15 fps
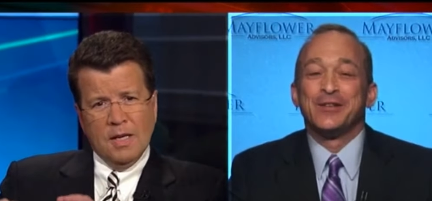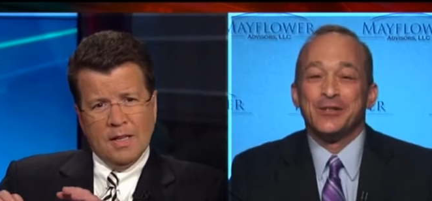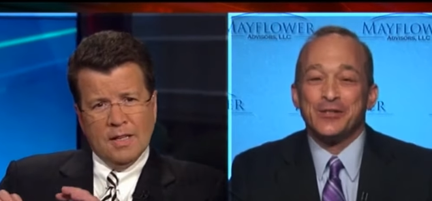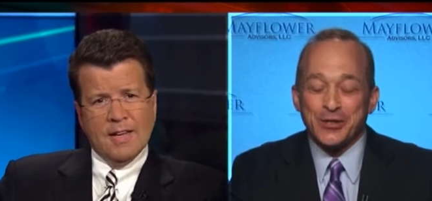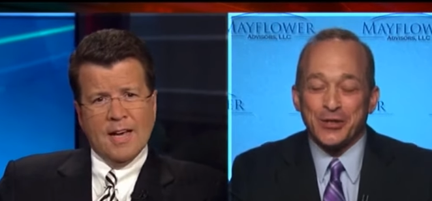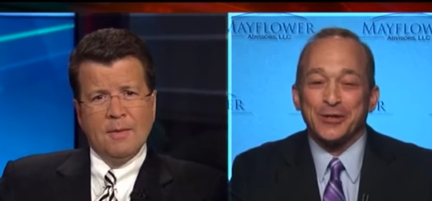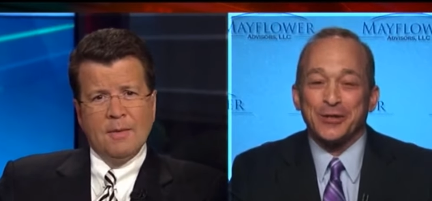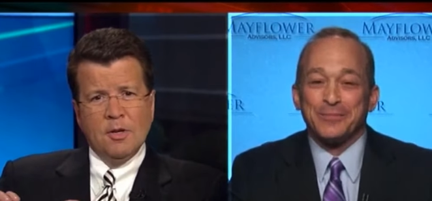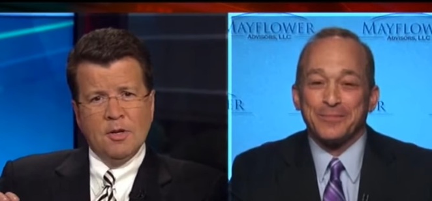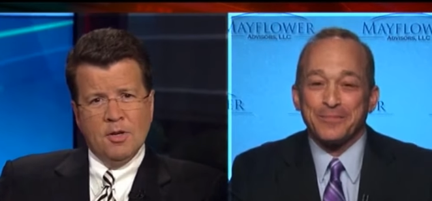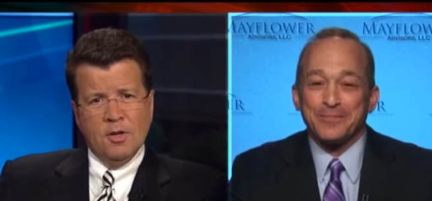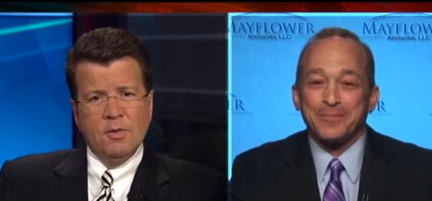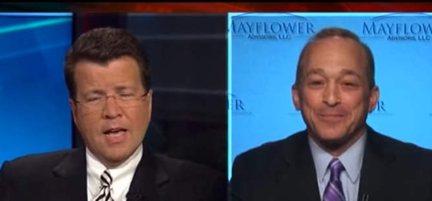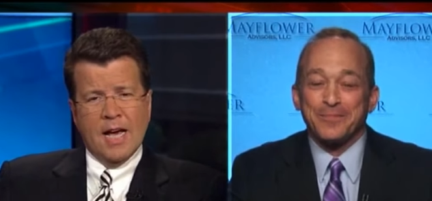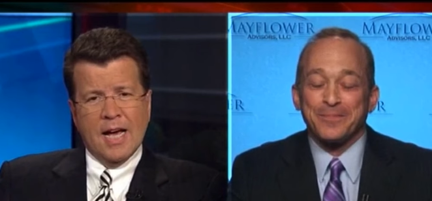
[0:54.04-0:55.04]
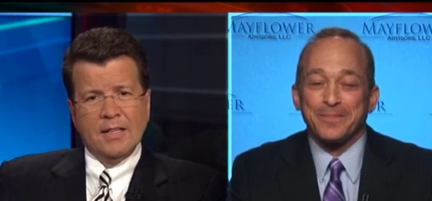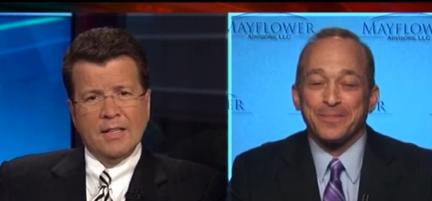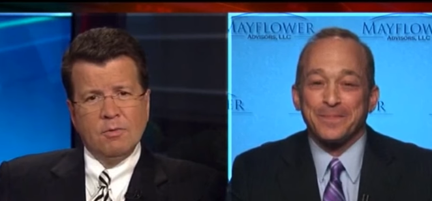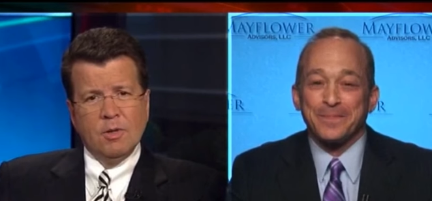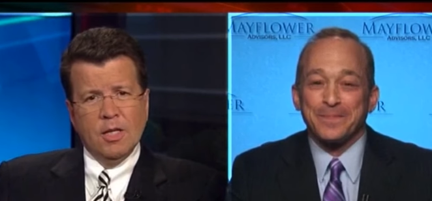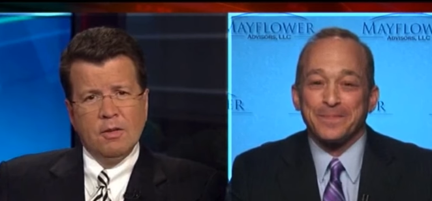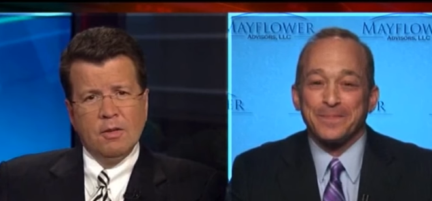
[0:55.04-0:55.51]
Speaker 1: the sure. time to do that.
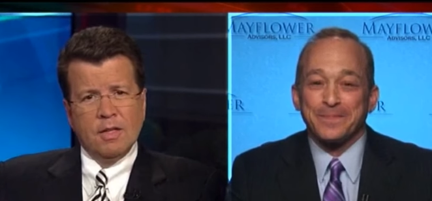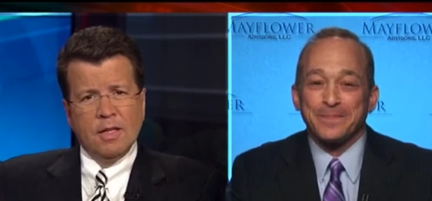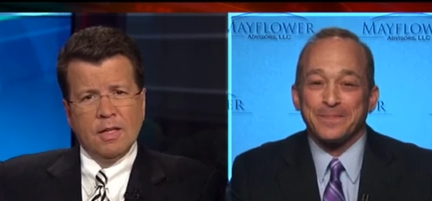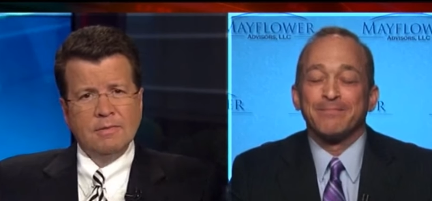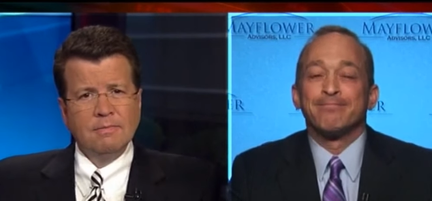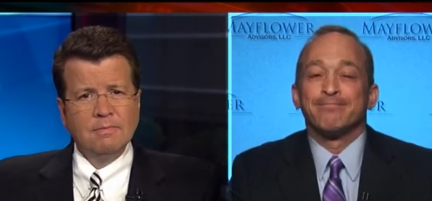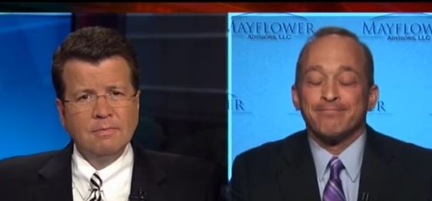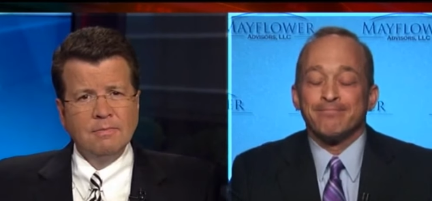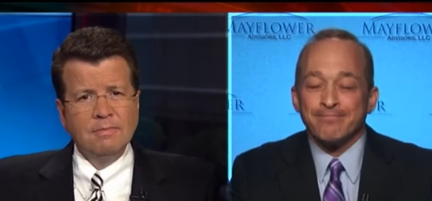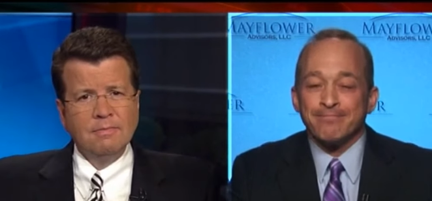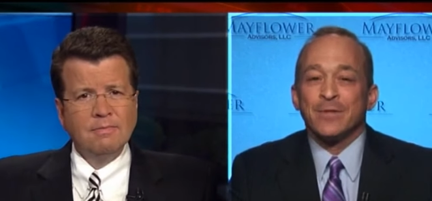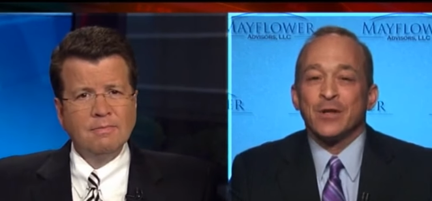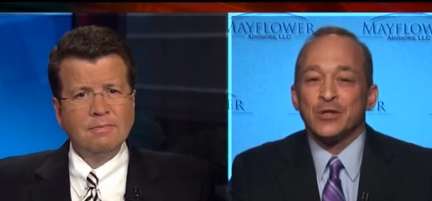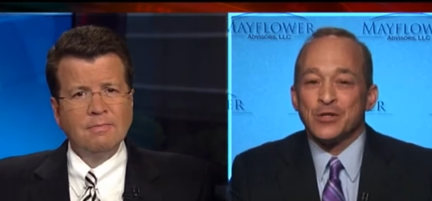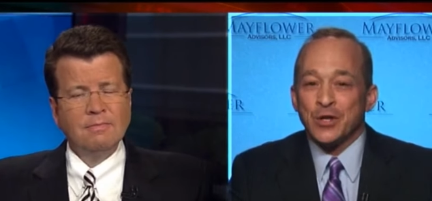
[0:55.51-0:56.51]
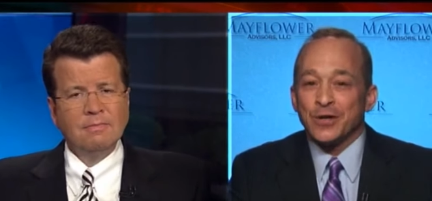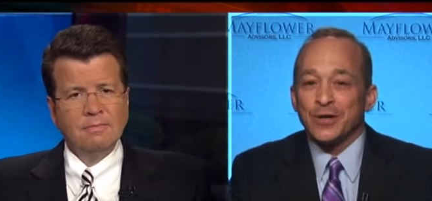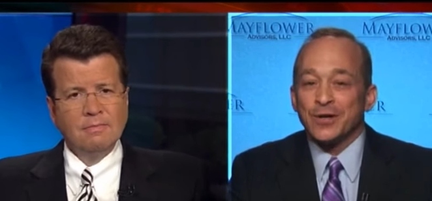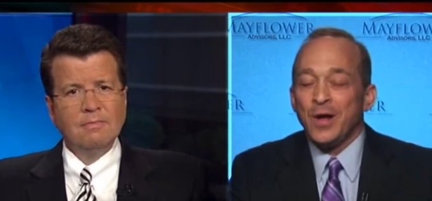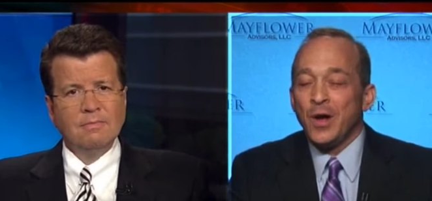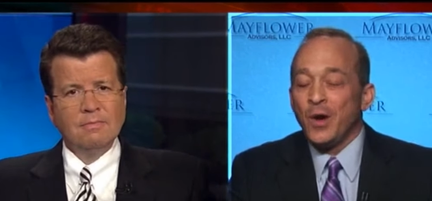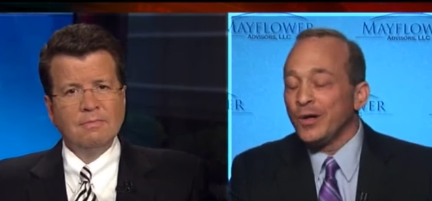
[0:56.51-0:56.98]
What do you think?
Speaker 2: Sure.
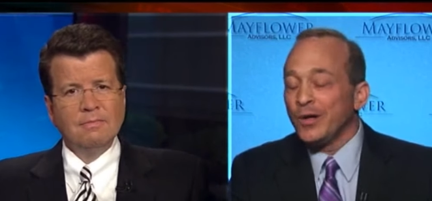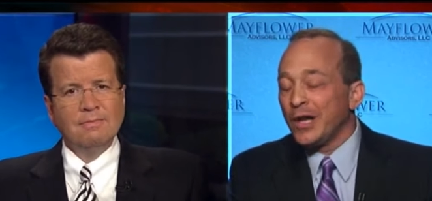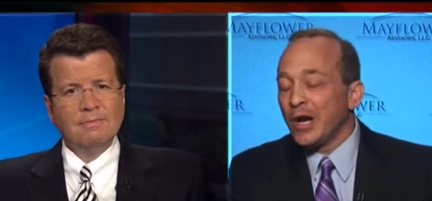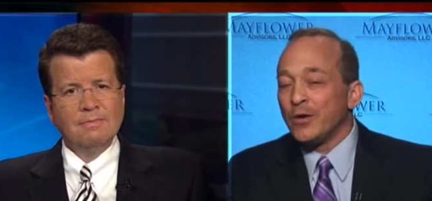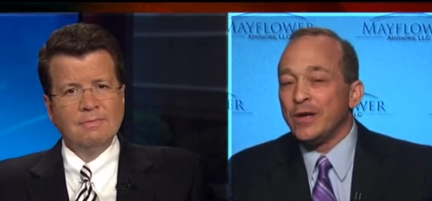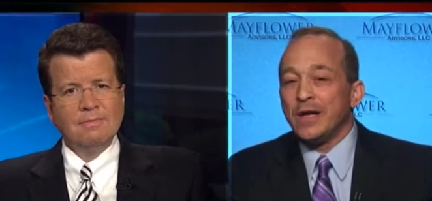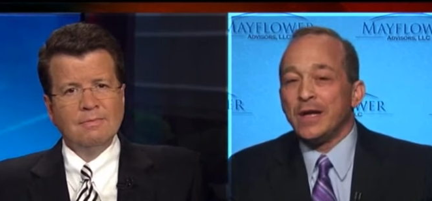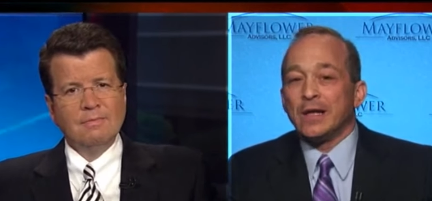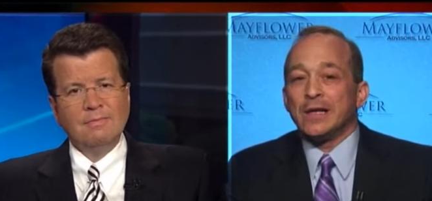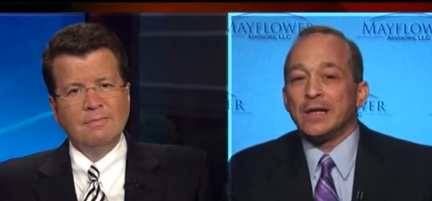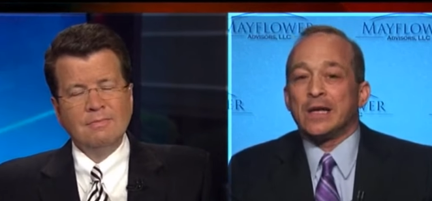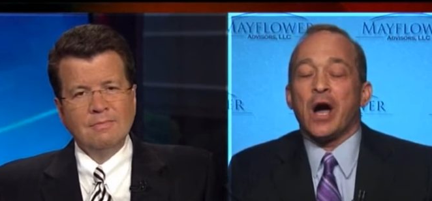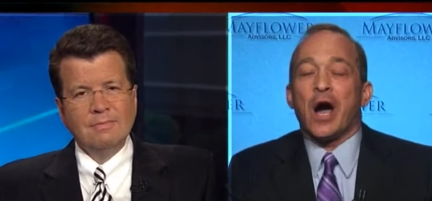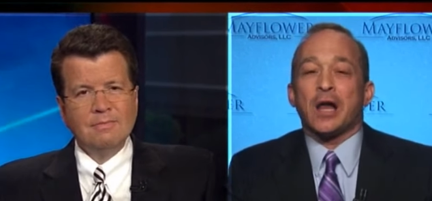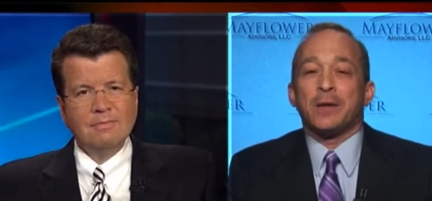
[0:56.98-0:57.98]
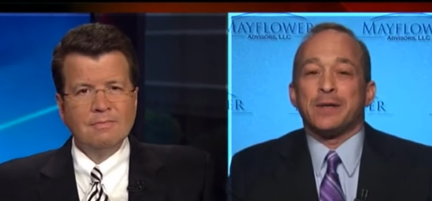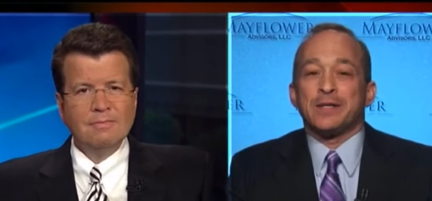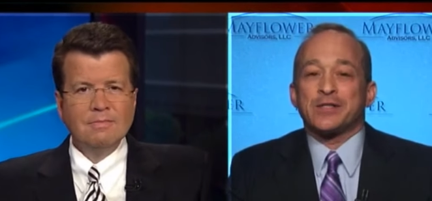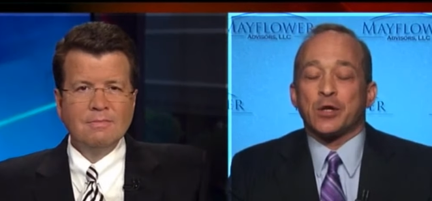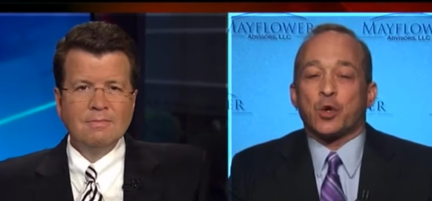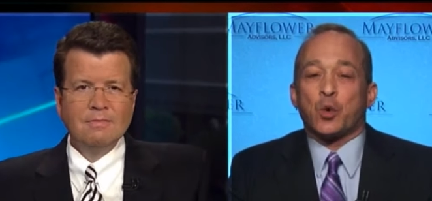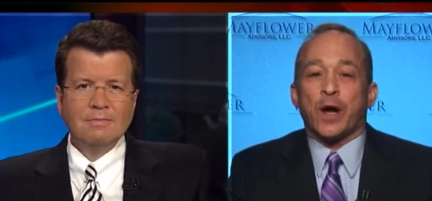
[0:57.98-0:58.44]
You know, Neil, economists
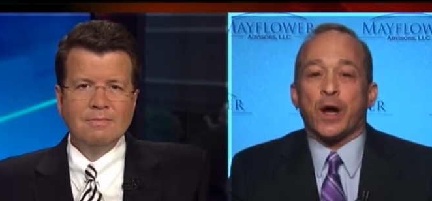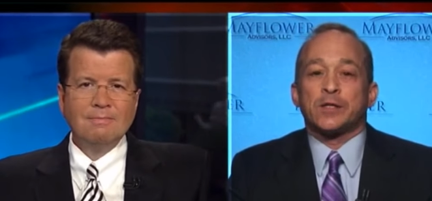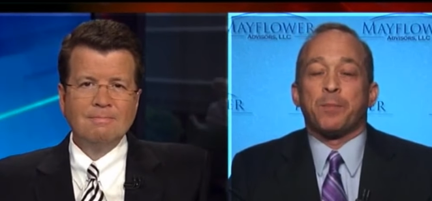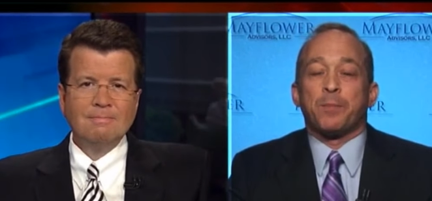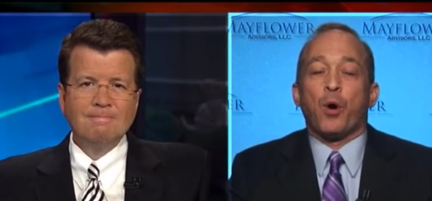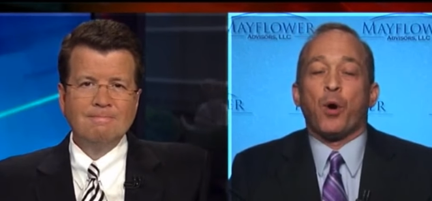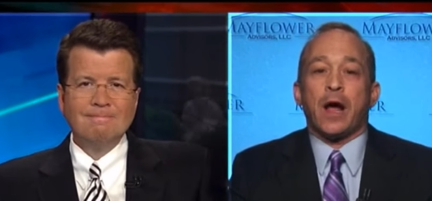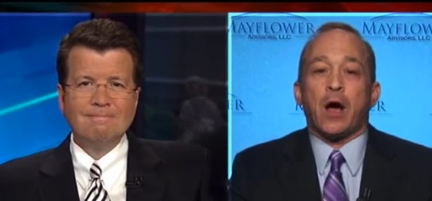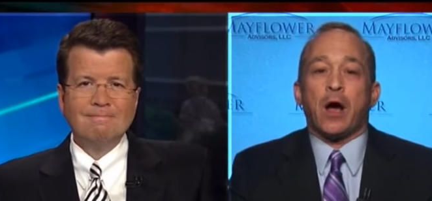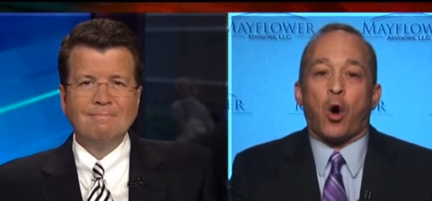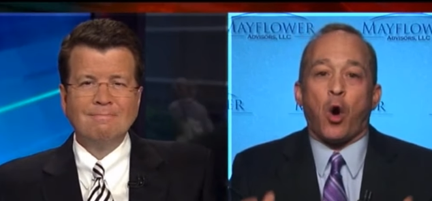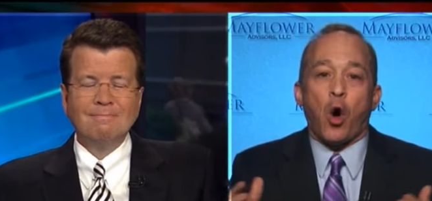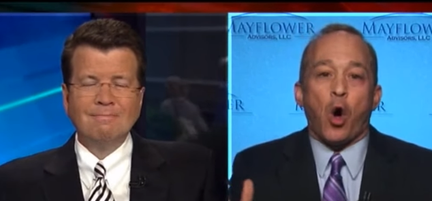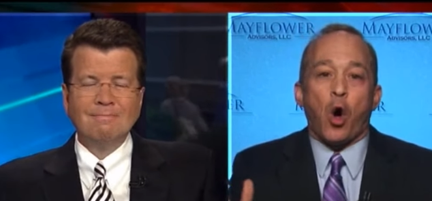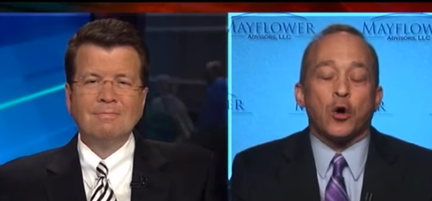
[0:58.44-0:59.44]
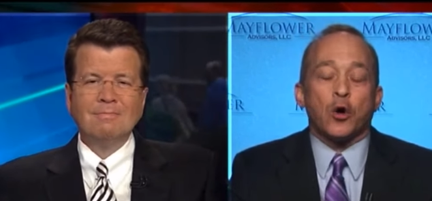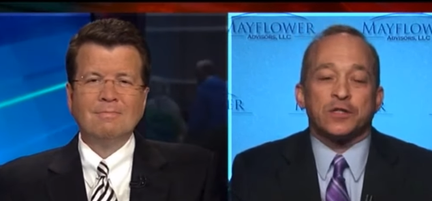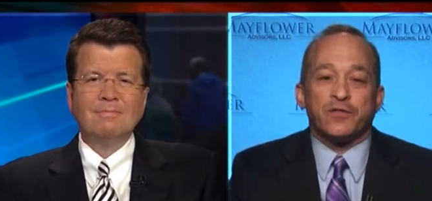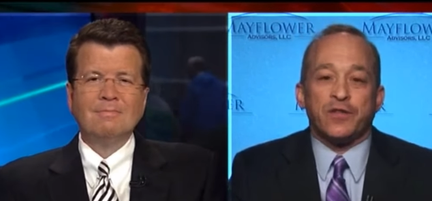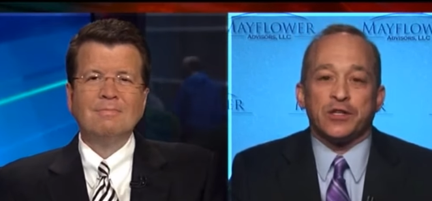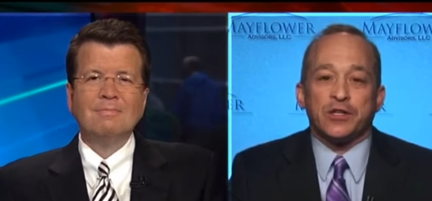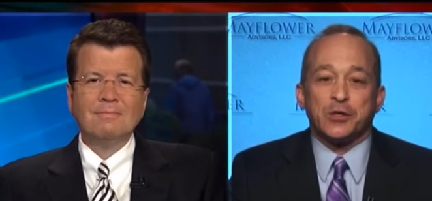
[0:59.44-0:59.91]
are quick to point out a whole host
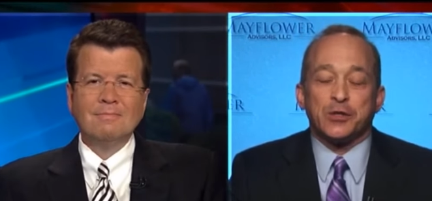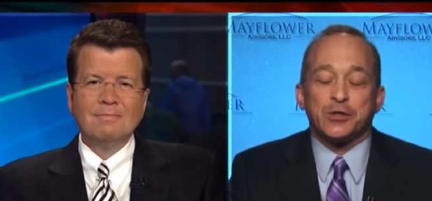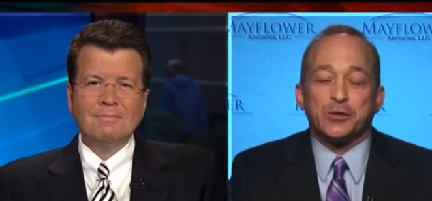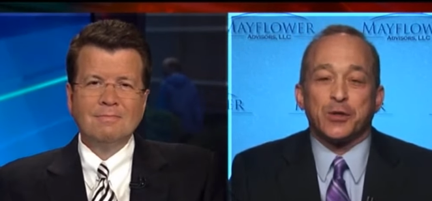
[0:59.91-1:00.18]
of issues to